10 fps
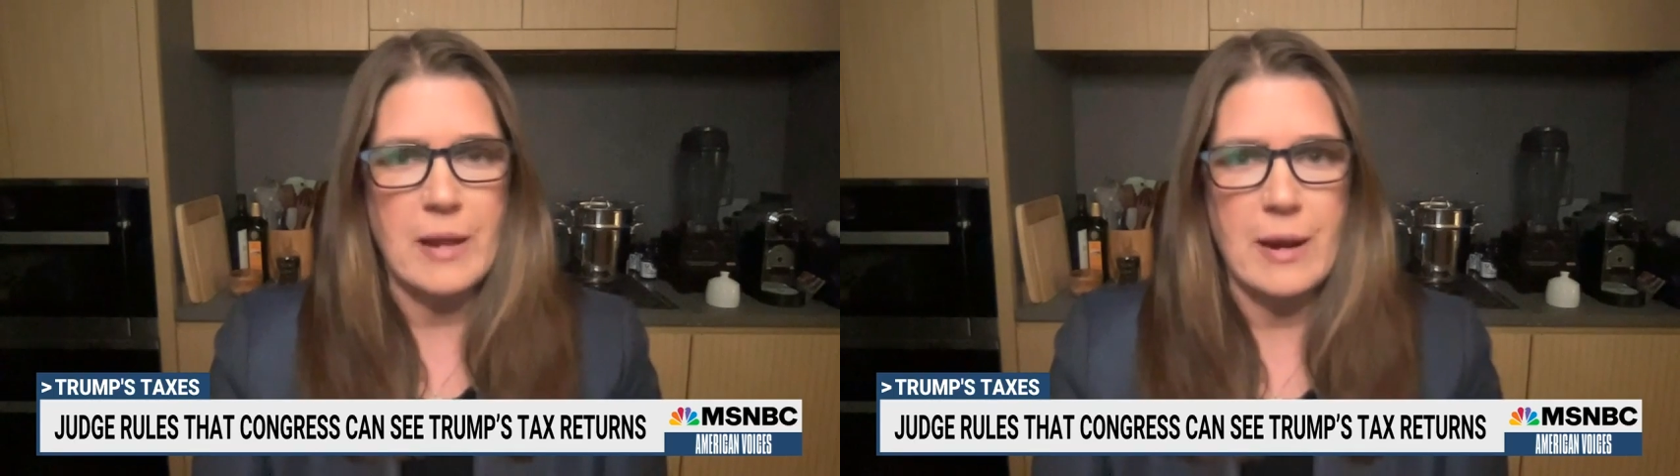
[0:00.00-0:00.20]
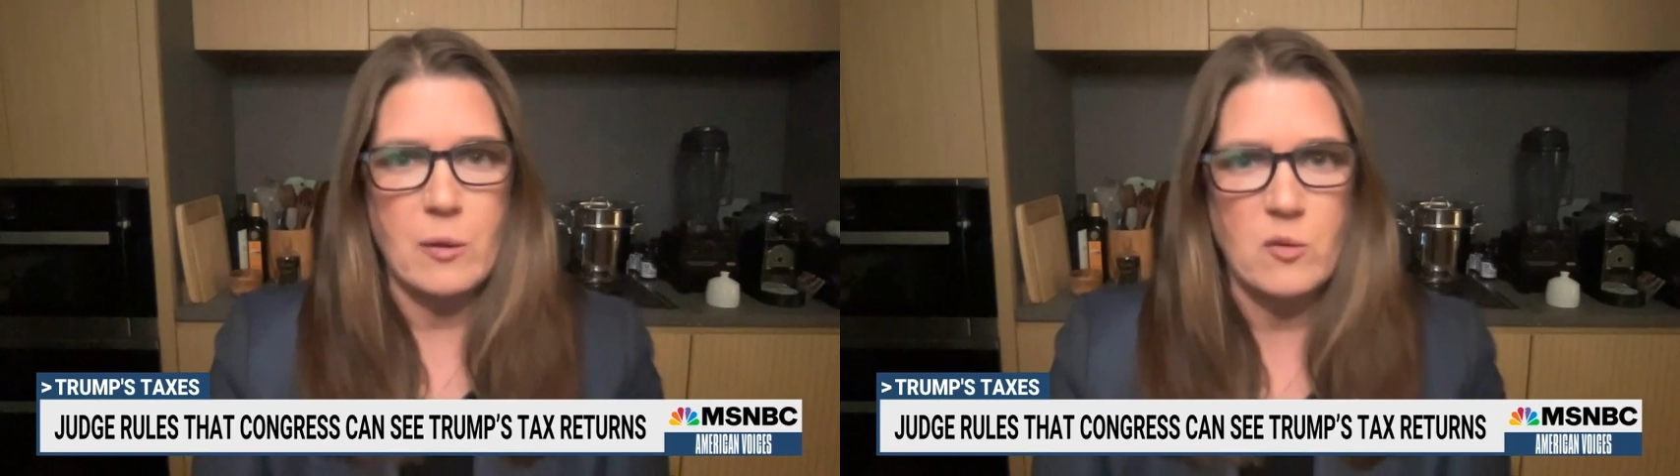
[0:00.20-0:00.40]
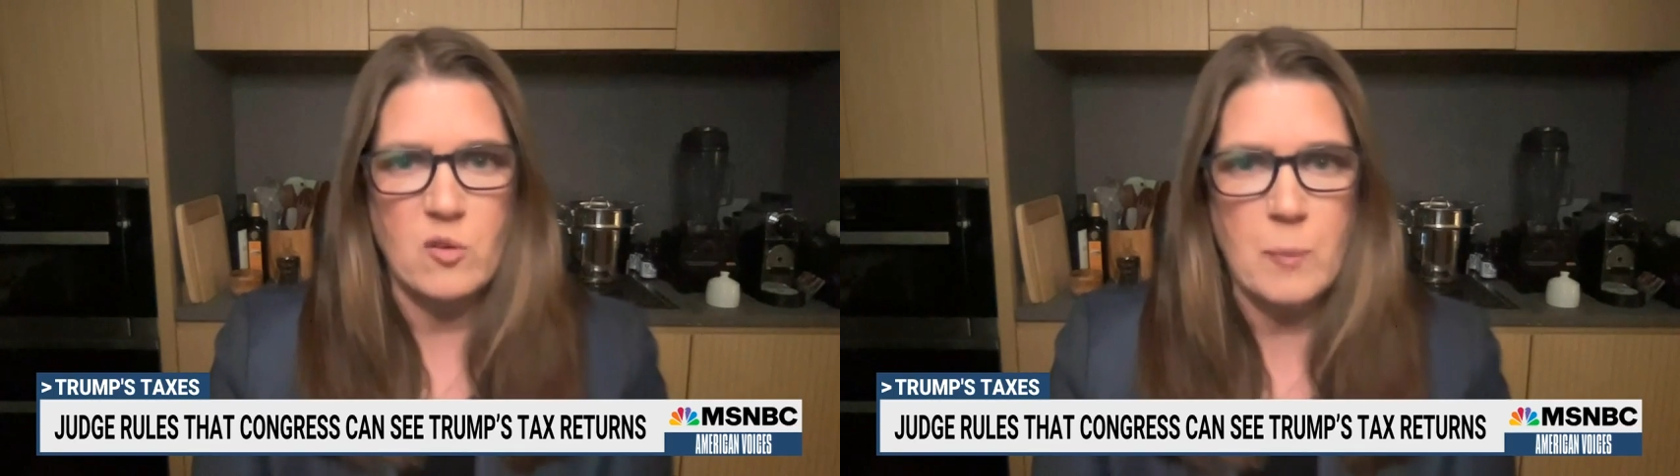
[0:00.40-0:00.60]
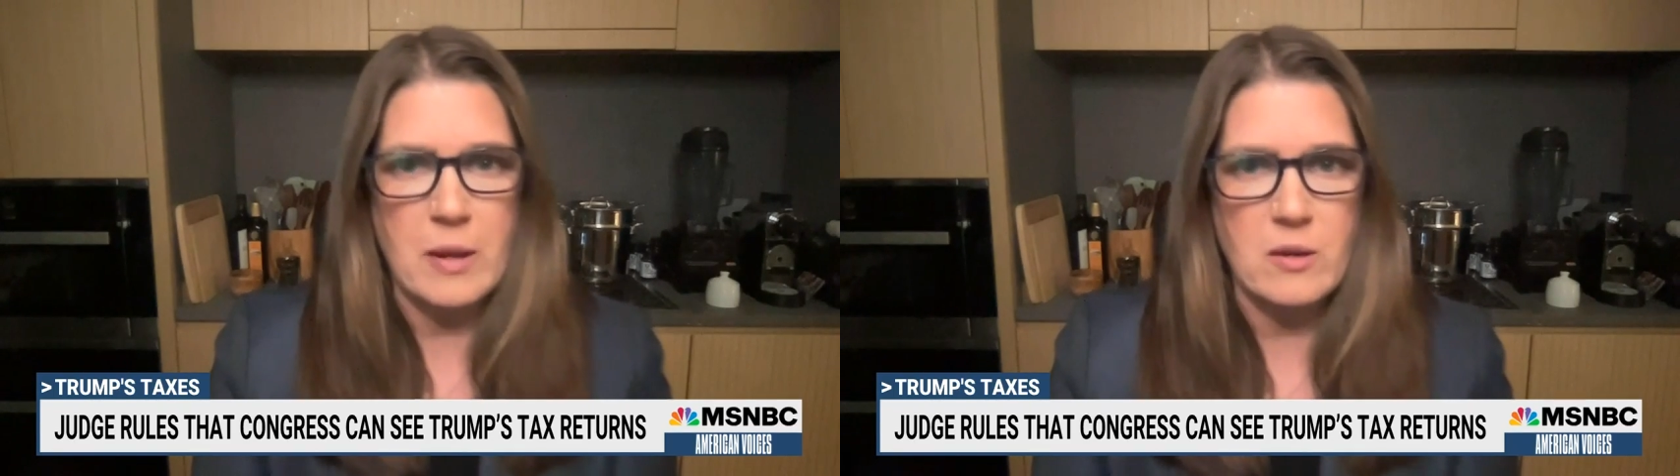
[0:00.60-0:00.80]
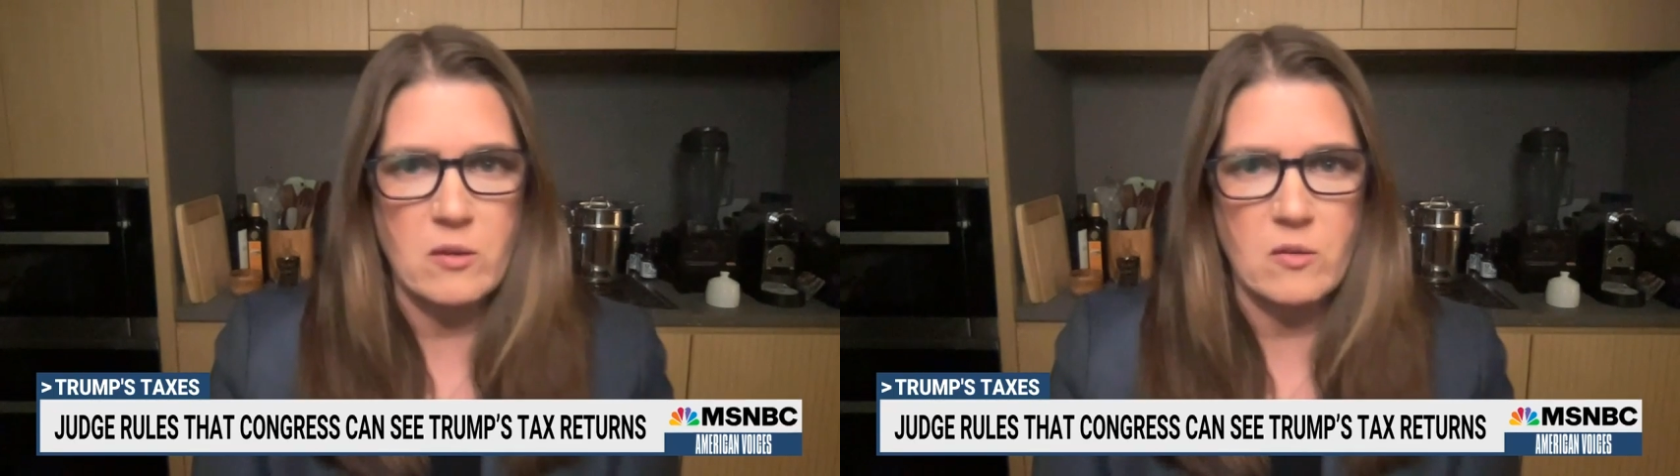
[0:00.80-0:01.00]

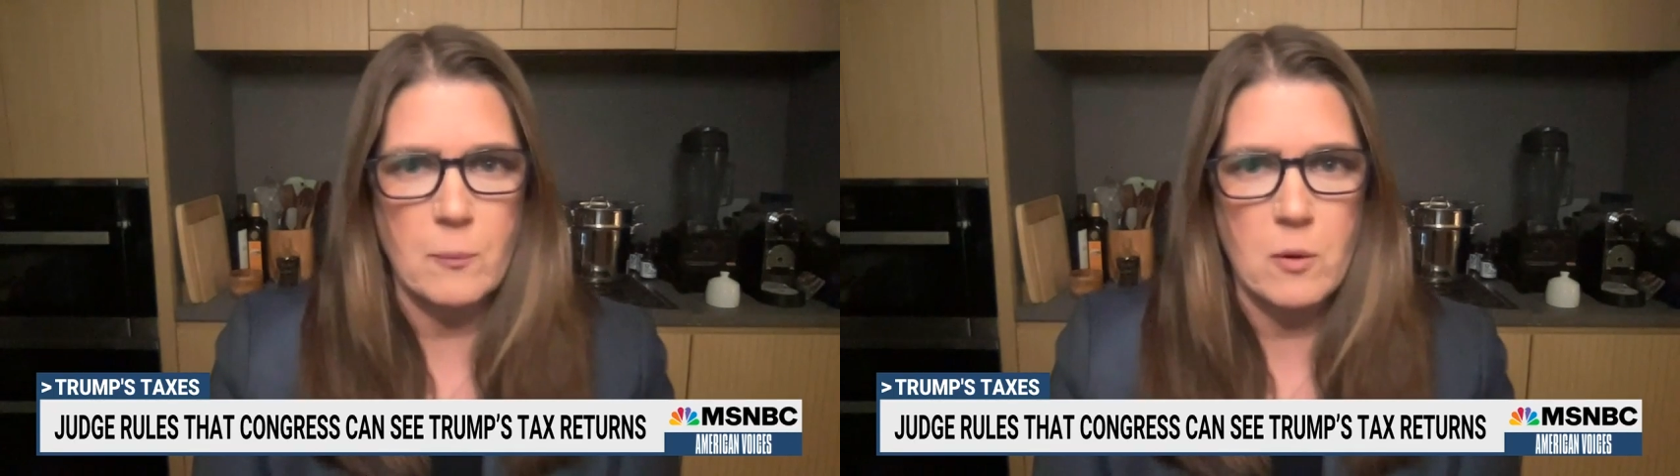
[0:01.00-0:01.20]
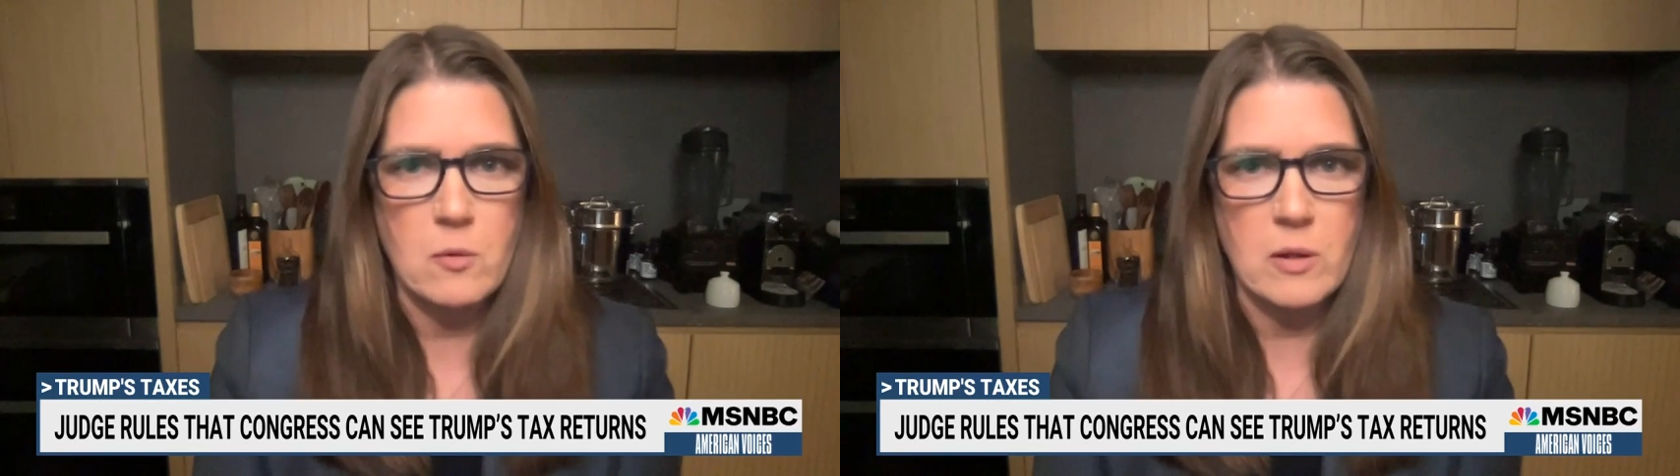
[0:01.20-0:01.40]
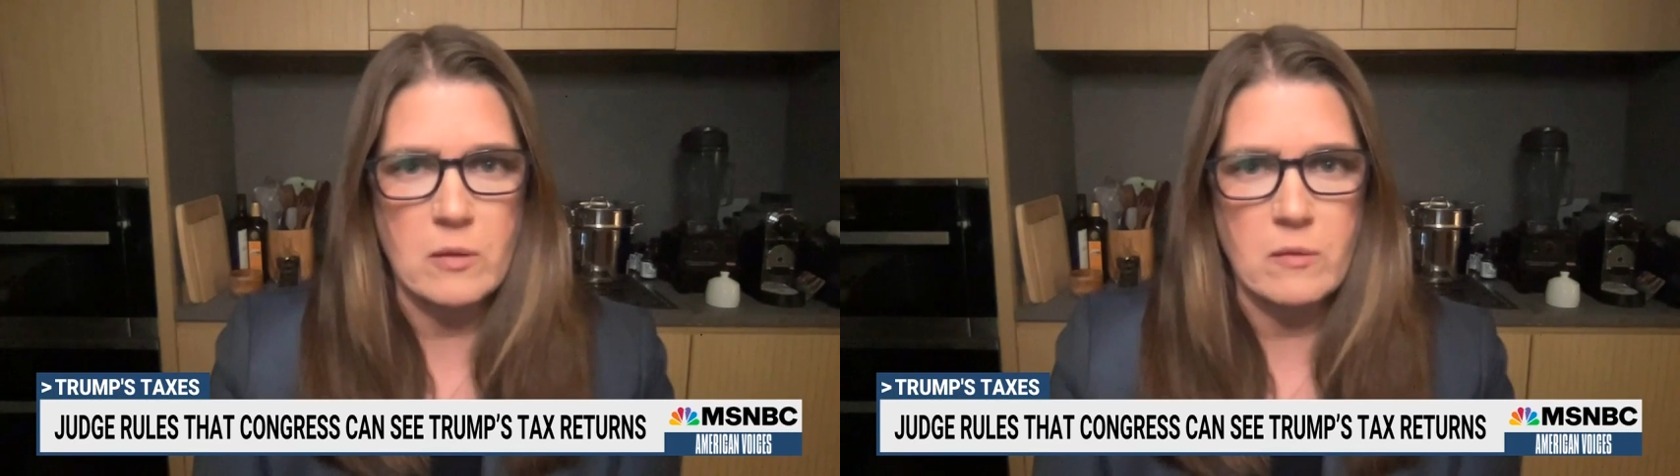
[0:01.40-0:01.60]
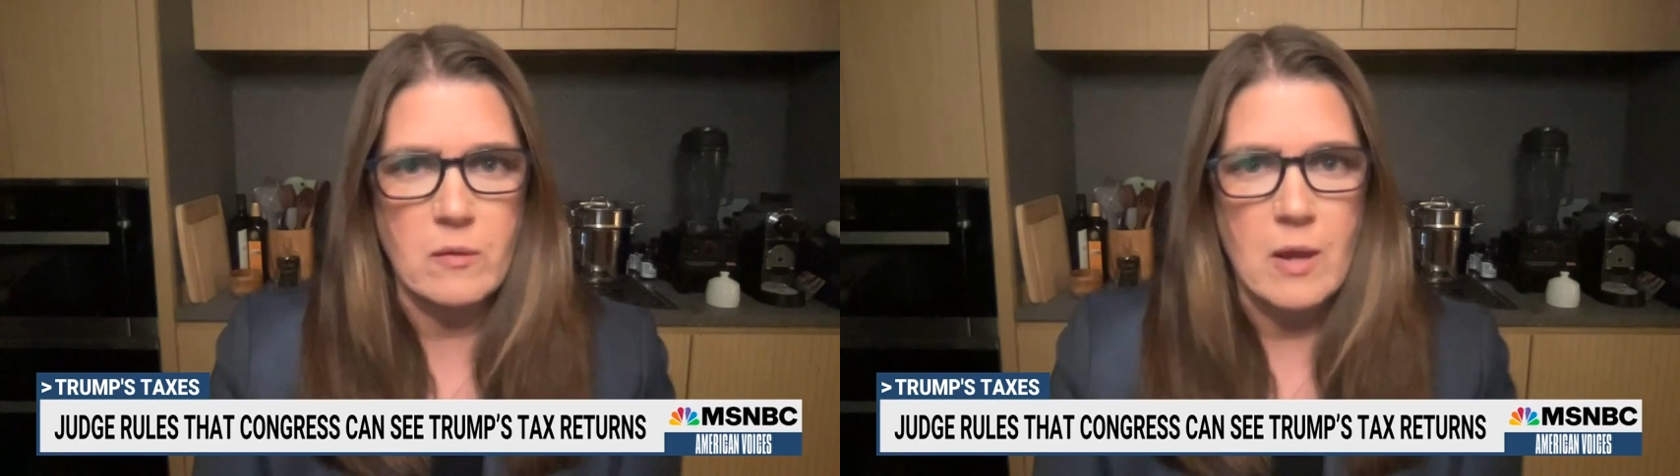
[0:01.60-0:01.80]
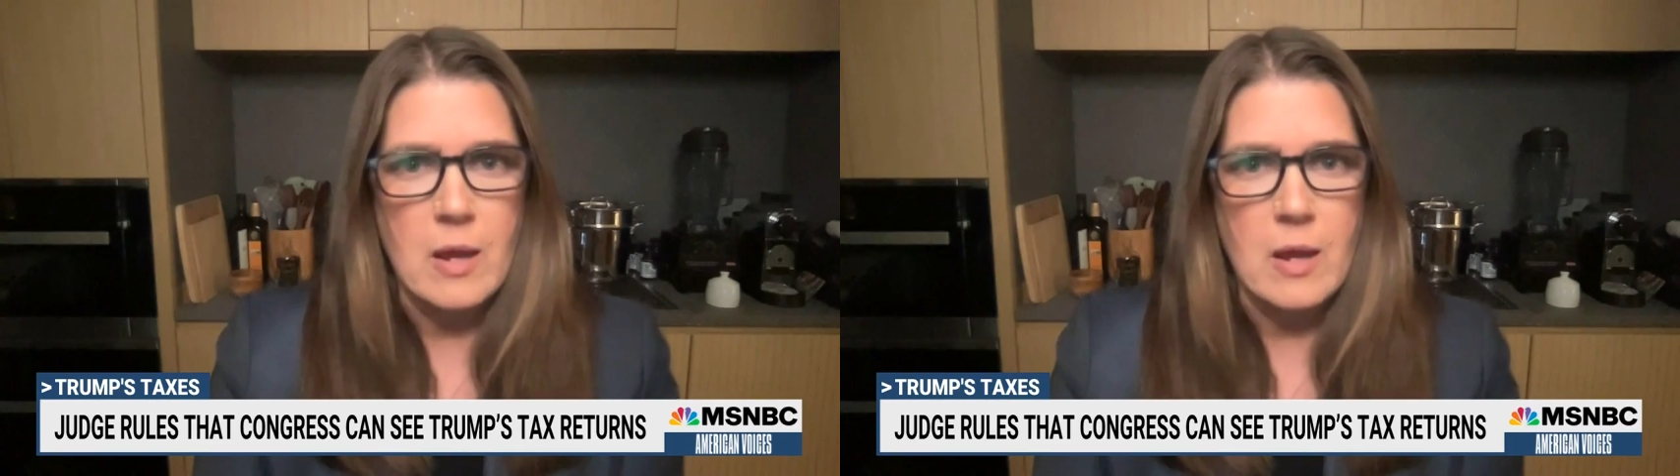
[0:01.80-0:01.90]
outspend his opponents.